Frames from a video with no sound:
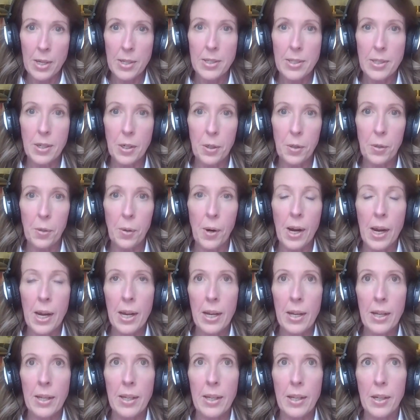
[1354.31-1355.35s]
So,
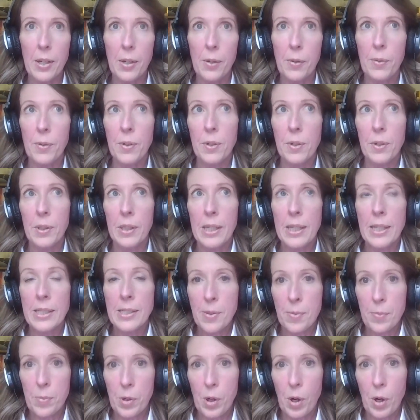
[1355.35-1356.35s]
your LinkedIn